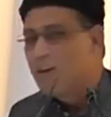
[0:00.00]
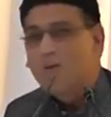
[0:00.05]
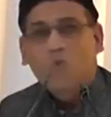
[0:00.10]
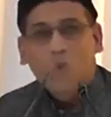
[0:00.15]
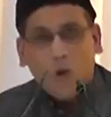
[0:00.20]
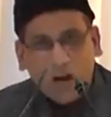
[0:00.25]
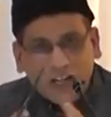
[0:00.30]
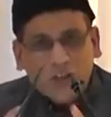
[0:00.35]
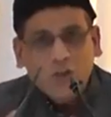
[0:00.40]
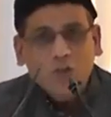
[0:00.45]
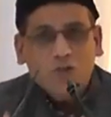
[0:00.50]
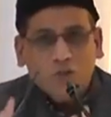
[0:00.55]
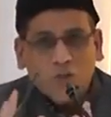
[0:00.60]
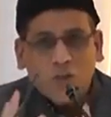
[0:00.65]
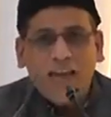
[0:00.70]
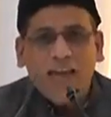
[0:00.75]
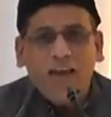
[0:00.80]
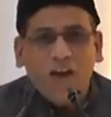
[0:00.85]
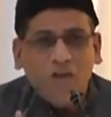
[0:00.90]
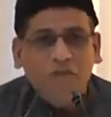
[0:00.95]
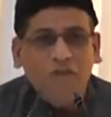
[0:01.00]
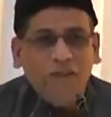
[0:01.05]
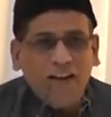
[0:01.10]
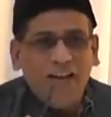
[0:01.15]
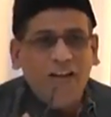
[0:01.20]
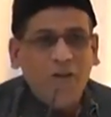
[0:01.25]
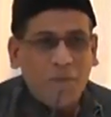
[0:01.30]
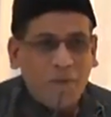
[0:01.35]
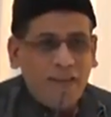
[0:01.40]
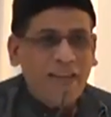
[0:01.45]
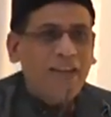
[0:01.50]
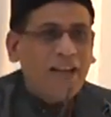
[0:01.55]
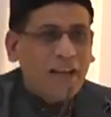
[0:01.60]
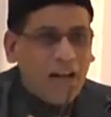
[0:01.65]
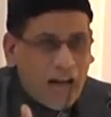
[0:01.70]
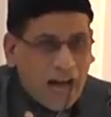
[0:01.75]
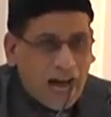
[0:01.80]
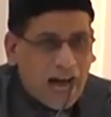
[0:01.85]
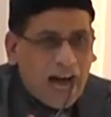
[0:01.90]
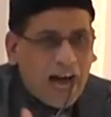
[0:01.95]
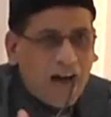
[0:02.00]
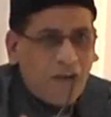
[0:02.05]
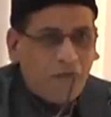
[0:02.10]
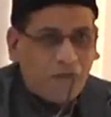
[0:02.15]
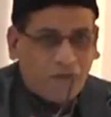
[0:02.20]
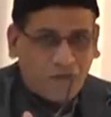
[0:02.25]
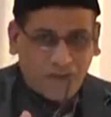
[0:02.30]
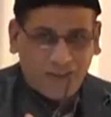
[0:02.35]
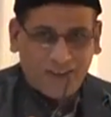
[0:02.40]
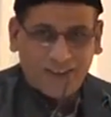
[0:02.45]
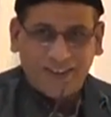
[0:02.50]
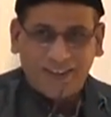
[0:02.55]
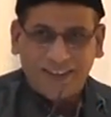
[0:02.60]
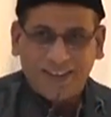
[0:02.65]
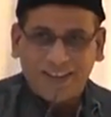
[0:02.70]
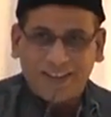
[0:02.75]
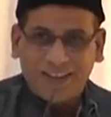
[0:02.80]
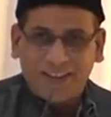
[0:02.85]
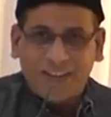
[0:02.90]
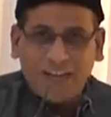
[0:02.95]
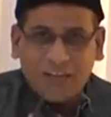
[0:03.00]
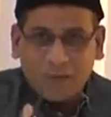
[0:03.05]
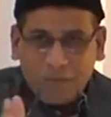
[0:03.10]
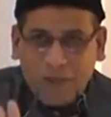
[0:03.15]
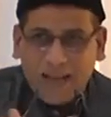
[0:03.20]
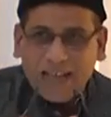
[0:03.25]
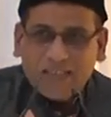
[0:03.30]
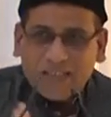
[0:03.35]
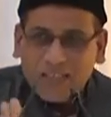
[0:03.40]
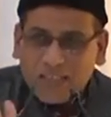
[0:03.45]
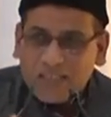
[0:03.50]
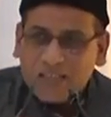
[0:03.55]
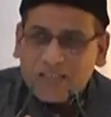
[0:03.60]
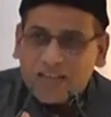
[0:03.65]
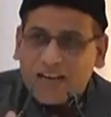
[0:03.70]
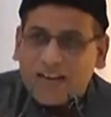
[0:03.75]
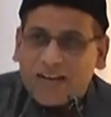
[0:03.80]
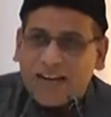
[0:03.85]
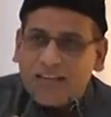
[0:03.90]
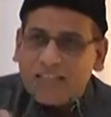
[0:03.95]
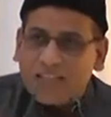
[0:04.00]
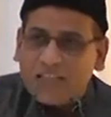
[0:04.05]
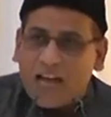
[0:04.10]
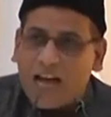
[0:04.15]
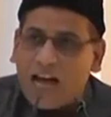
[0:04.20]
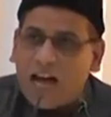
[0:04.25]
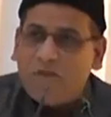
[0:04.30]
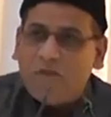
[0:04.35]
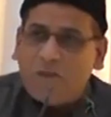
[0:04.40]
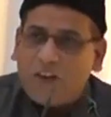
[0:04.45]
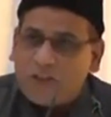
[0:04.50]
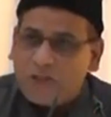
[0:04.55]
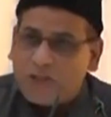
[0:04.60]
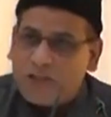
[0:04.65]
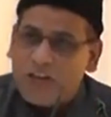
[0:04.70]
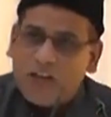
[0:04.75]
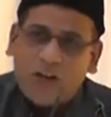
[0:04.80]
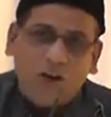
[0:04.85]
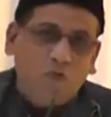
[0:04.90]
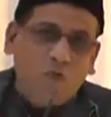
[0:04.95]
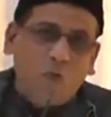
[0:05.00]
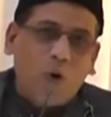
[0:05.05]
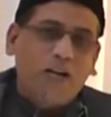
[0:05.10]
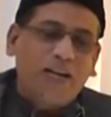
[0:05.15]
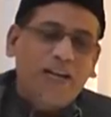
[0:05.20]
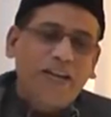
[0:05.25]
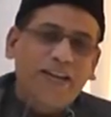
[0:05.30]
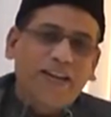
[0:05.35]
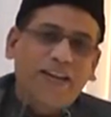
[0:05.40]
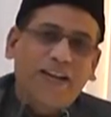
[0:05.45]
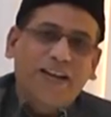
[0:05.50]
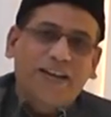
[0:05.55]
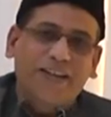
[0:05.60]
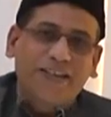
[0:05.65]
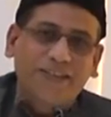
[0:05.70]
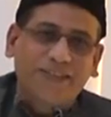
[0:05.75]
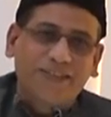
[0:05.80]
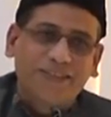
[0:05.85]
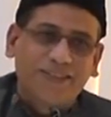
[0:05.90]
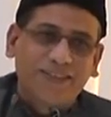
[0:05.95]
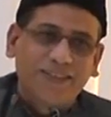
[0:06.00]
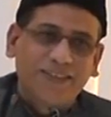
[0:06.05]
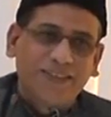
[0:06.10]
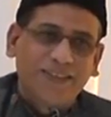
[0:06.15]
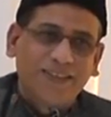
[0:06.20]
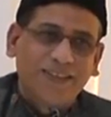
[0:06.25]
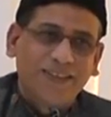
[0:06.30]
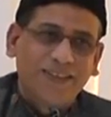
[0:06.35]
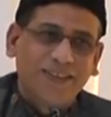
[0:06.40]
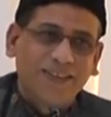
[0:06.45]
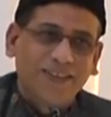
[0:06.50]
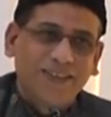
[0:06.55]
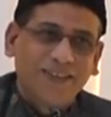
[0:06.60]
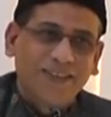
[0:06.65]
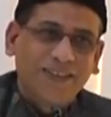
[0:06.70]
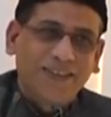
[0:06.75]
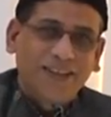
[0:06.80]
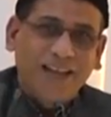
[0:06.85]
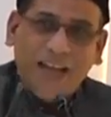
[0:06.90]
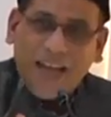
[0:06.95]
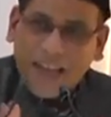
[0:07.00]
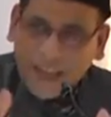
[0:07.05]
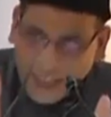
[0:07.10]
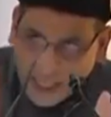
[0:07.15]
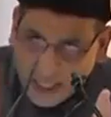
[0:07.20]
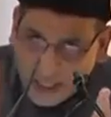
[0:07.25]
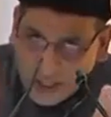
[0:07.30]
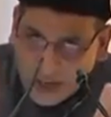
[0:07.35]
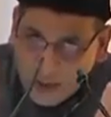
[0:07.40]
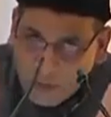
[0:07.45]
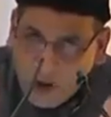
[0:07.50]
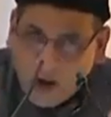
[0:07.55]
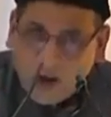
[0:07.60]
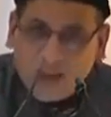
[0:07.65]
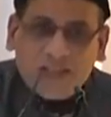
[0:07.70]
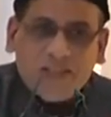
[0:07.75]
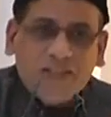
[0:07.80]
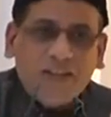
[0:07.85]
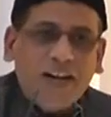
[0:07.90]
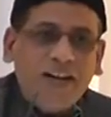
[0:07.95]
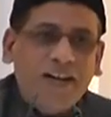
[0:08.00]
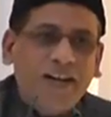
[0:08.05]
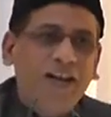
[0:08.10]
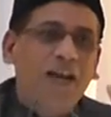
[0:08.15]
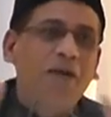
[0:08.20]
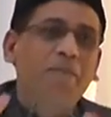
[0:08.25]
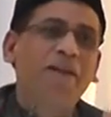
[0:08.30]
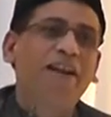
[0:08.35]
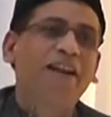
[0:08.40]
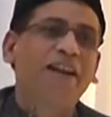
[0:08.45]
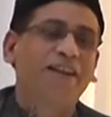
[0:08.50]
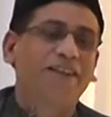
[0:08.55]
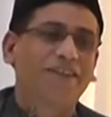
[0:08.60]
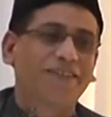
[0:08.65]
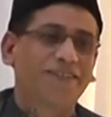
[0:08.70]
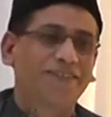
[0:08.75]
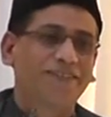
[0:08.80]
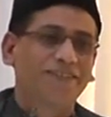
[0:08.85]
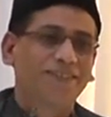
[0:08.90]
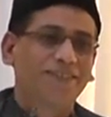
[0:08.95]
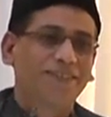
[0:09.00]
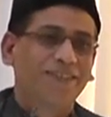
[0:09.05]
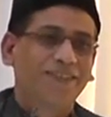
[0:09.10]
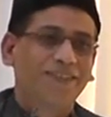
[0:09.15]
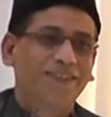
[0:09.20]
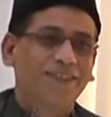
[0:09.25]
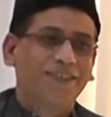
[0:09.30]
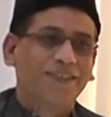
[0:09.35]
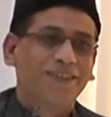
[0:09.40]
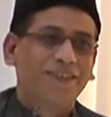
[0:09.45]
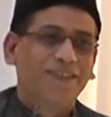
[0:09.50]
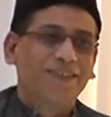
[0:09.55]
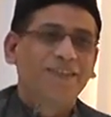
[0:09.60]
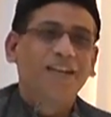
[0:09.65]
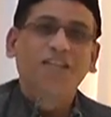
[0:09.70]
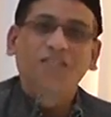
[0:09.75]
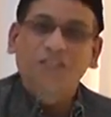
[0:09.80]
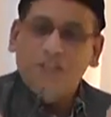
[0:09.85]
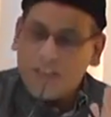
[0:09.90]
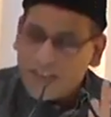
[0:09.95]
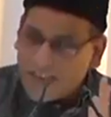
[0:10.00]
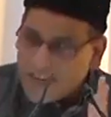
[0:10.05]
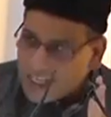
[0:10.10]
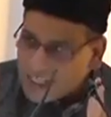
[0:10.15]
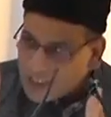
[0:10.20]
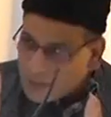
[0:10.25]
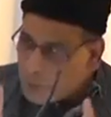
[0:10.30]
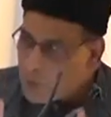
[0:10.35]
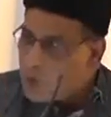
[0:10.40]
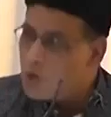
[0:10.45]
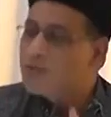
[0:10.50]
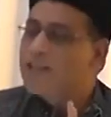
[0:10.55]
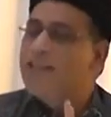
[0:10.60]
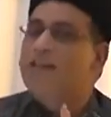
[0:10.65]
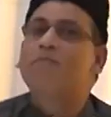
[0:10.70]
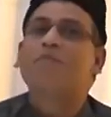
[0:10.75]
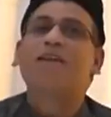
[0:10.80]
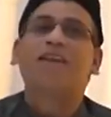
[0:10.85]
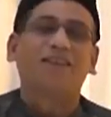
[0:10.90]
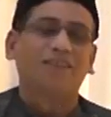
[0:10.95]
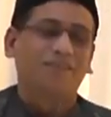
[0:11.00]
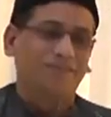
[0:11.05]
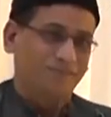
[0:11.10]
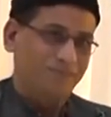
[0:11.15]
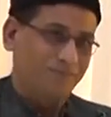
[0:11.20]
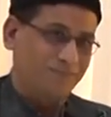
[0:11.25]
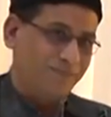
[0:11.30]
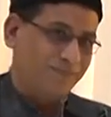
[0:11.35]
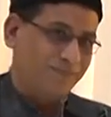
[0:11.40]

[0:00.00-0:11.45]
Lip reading: What to say of it being half, that my sister gets half a share of what I get? I can demonstrate in a minute that she gets more than me.